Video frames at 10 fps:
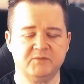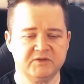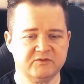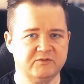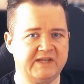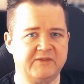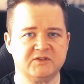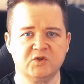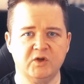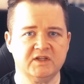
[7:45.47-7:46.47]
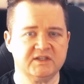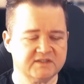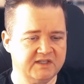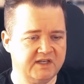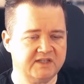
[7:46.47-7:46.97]
put through, down the
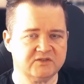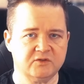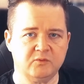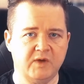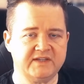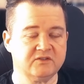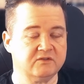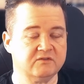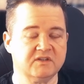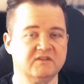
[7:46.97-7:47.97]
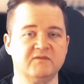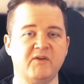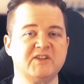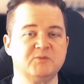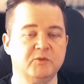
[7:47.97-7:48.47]
toilet in, in, sort of waste, or a
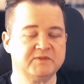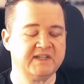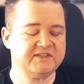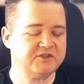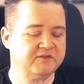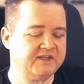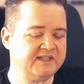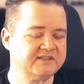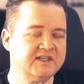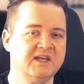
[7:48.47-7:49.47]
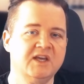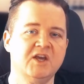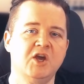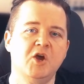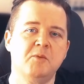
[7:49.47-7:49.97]
very small percentage of it is.
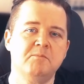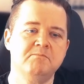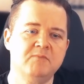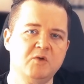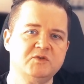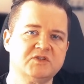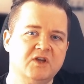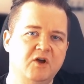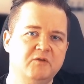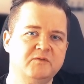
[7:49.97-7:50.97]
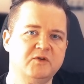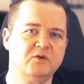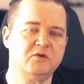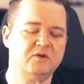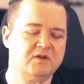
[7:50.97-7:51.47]
Most of
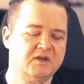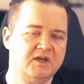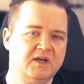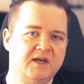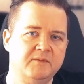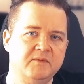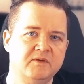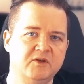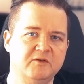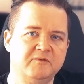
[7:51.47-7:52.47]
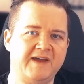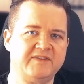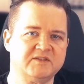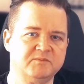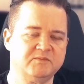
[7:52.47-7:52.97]
your um, your fat
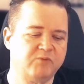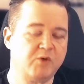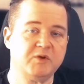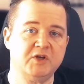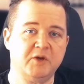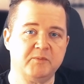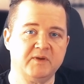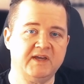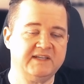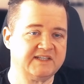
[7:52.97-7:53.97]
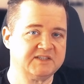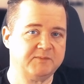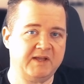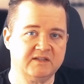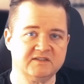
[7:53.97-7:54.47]
that's broken up is
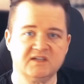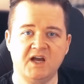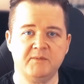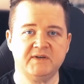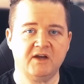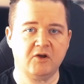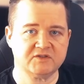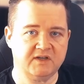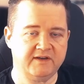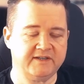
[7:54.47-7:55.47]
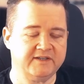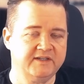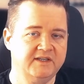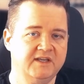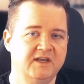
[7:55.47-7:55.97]
expelled as carbon dioxide,
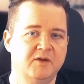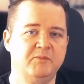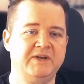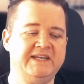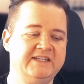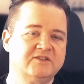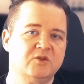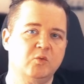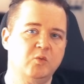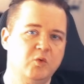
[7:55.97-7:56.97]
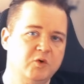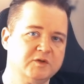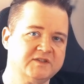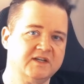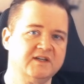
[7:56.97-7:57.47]
but it needs the
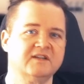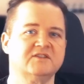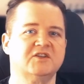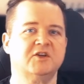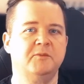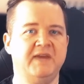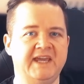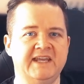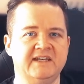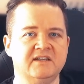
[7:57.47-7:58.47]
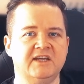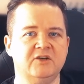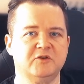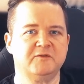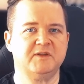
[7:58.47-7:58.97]
water to come in
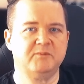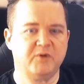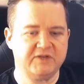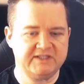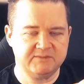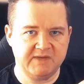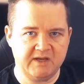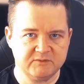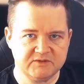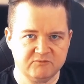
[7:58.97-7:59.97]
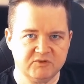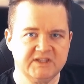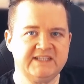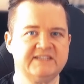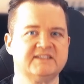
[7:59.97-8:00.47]
in order for the body to be able to
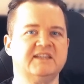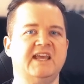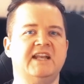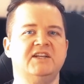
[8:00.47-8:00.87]
release the